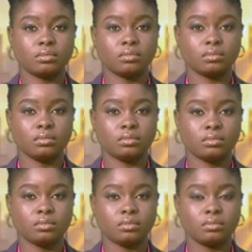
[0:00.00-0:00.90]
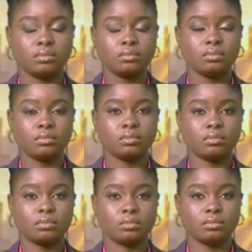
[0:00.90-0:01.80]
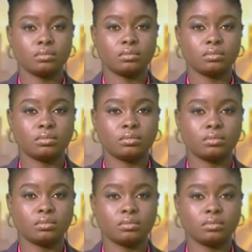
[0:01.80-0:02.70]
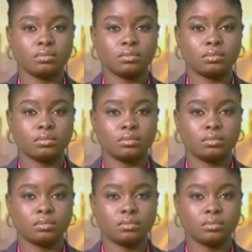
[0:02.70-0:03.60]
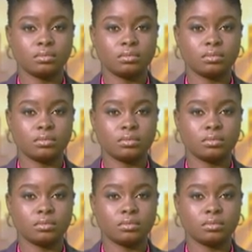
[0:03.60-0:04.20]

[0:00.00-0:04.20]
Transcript: [no speech]